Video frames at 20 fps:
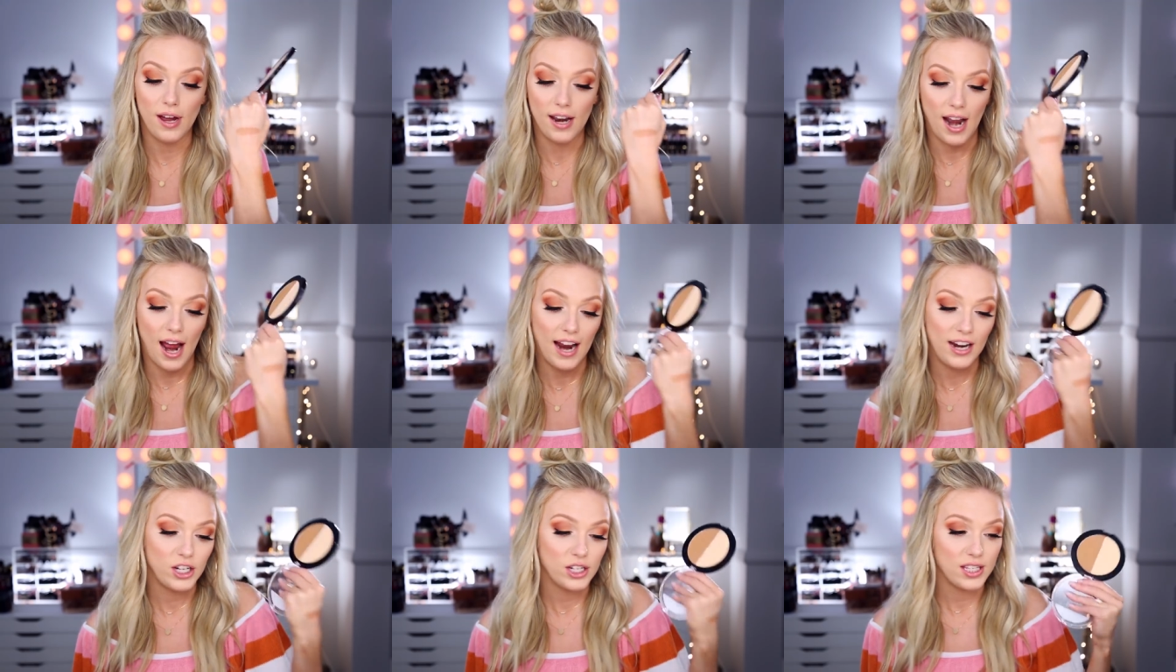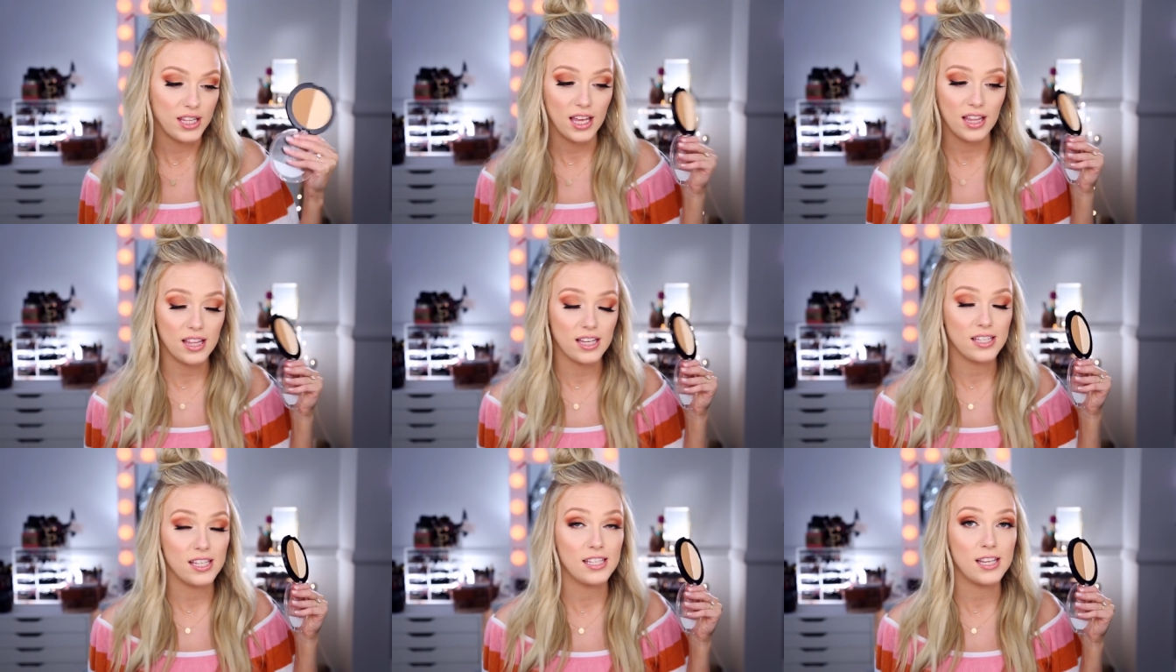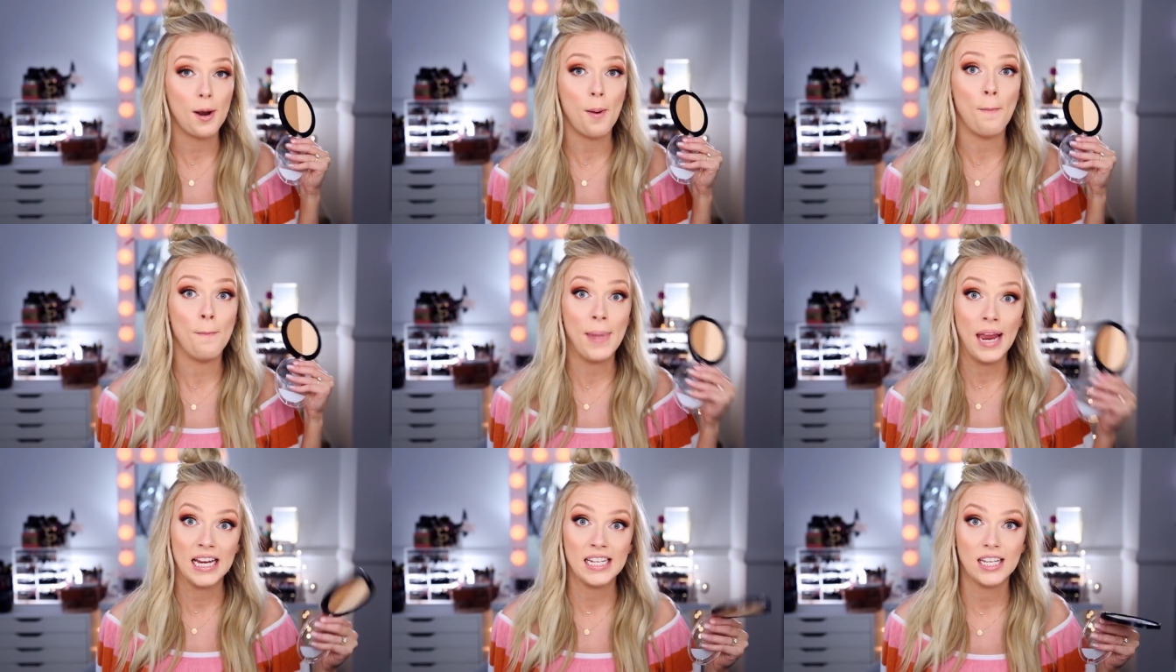And I just think this is an
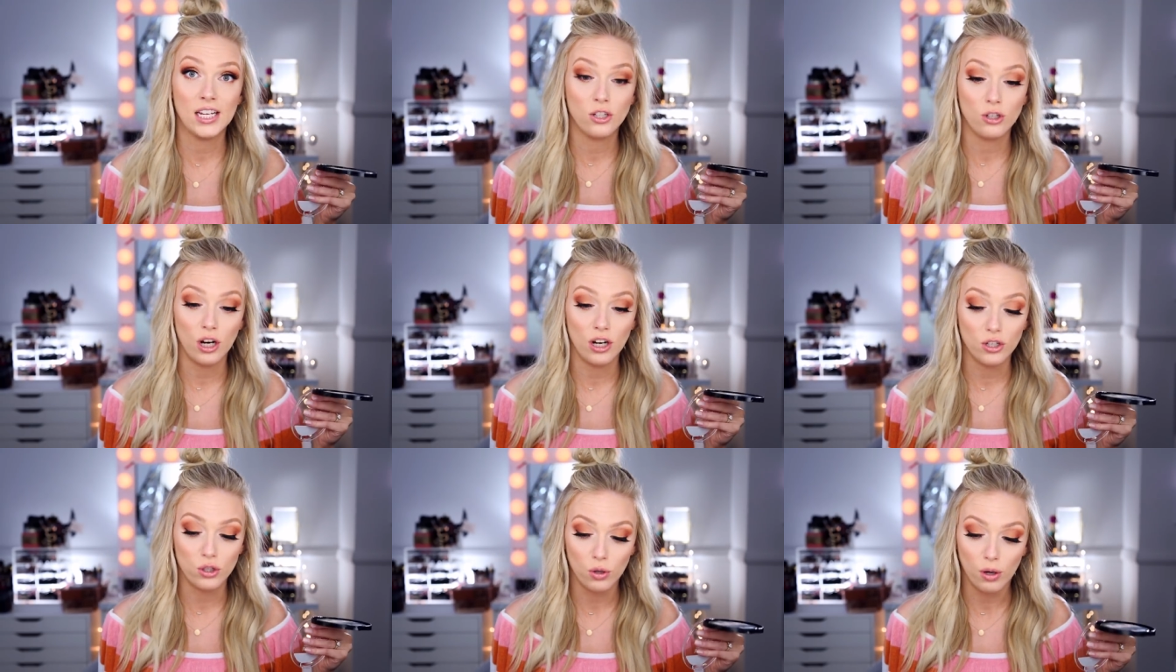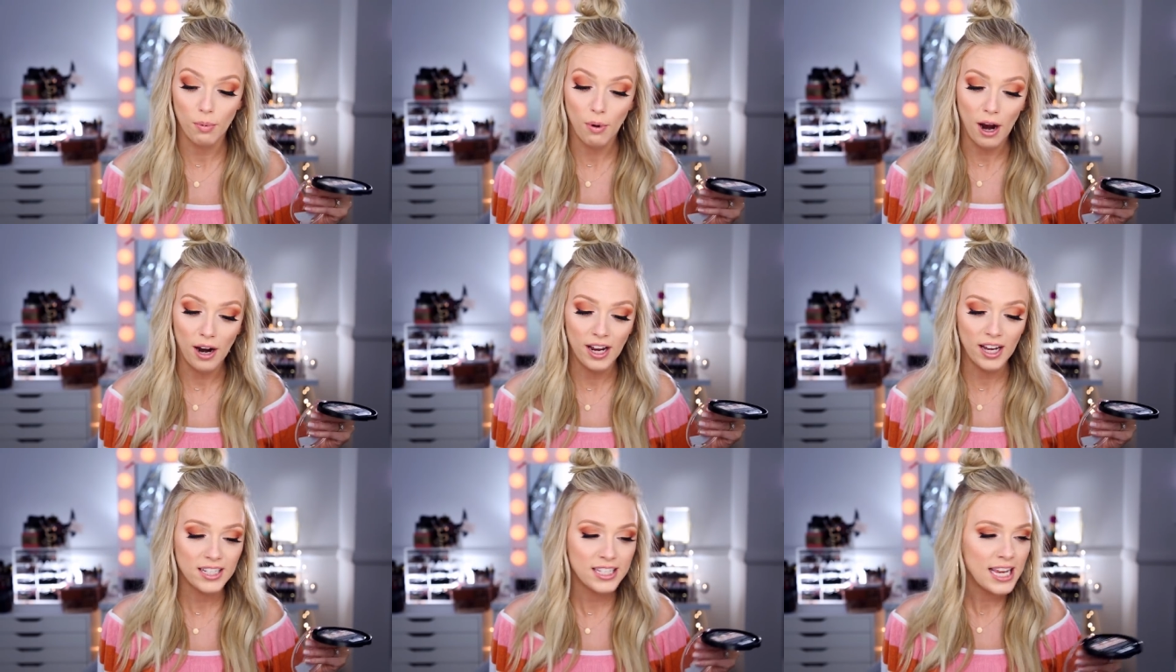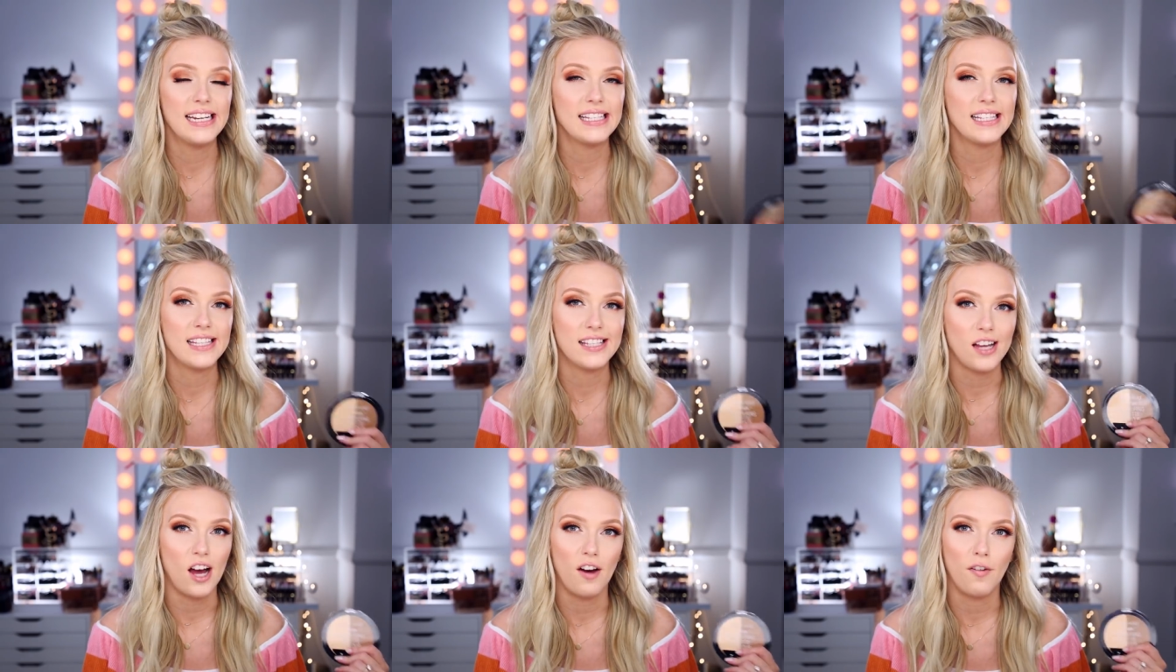amazing drugstore product. It
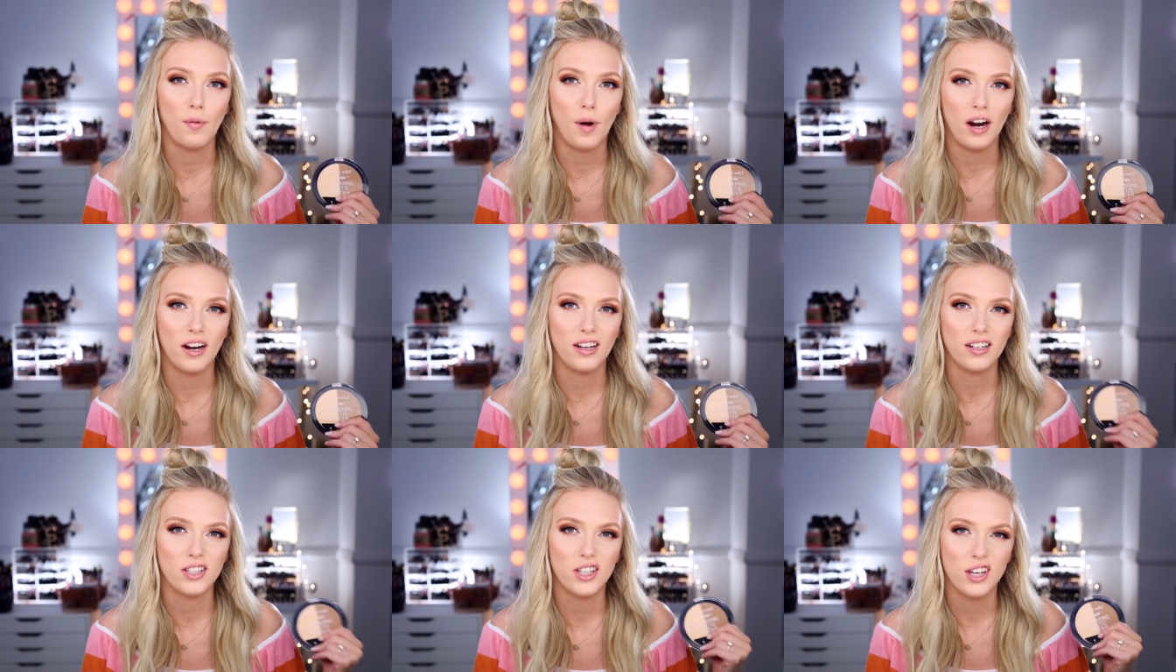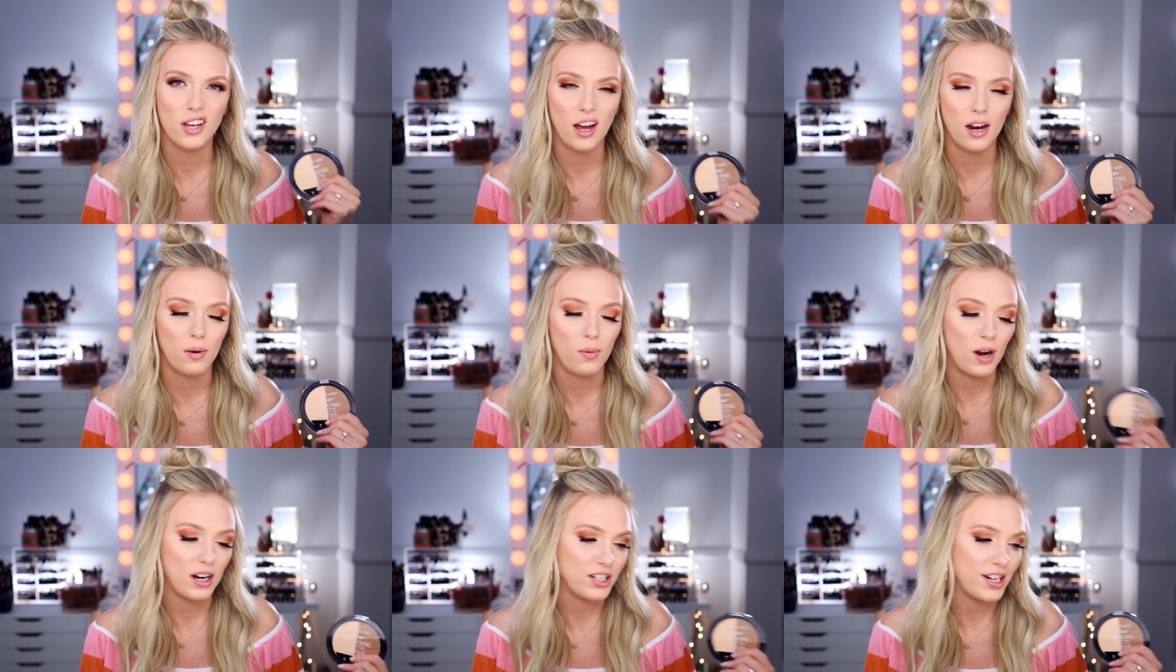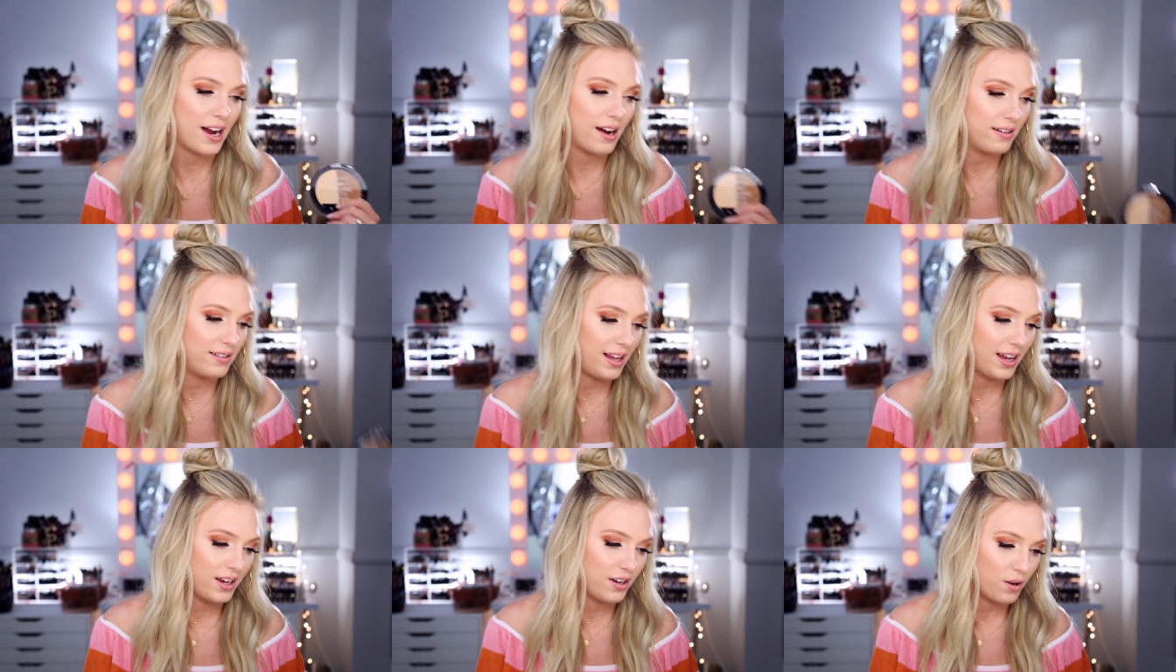is a soft product, so you got to watch
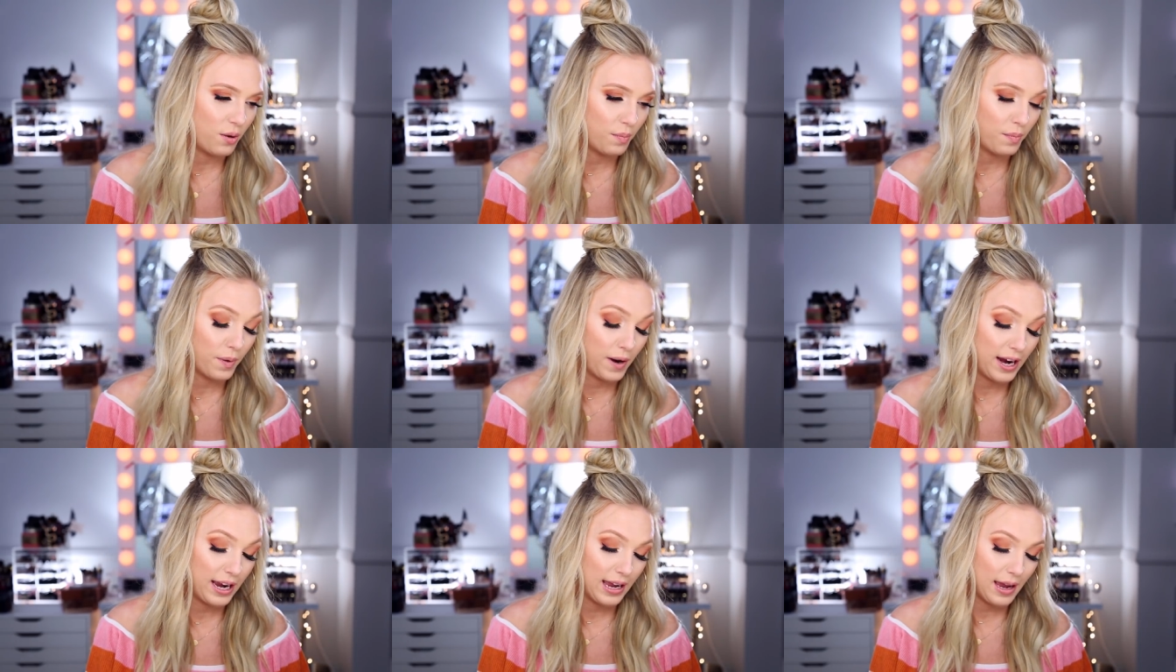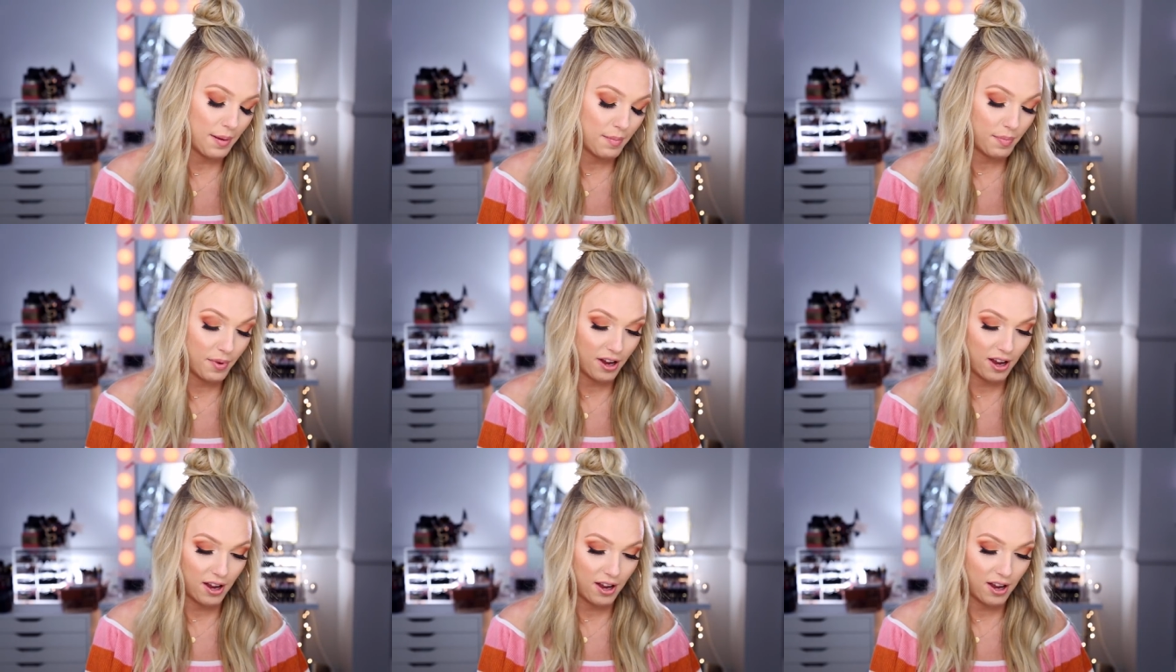out that you don't break it